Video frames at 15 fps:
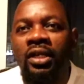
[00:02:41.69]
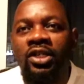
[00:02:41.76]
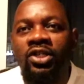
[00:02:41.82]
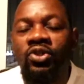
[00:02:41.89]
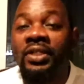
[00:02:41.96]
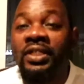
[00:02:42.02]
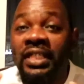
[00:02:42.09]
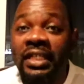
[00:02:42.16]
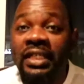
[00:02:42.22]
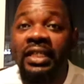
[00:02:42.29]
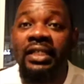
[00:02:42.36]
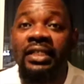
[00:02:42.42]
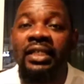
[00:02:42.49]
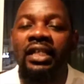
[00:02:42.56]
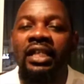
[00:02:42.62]
So
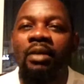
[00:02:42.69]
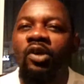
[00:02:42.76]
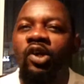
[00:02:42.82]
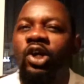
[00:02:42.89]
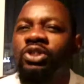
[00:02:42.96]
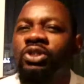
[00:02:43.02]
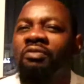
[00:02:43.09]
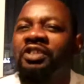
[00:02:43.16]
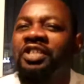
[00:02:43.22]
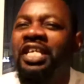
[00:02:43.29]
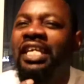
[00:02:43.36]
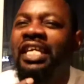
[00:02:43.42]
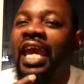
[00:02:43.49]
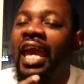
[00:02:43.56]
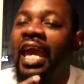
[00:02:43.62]
djzinhle, because of
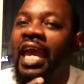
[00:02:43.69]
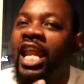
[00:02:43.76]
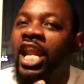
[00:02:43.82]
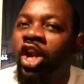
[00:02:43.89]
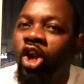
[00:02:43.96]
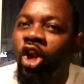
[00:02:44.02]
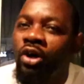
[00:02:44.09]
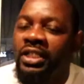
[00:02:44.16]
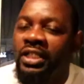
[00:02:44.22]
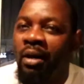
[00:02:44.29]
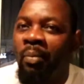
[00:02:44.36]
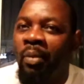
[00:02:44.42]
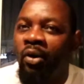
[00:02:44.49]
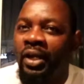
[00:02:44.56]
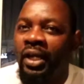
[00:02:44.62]
she care a lot
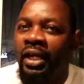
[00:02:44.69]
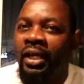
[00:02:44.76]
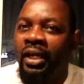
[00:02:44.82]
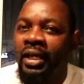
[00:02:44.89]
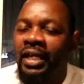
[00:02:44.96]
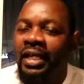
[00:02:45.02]
about it,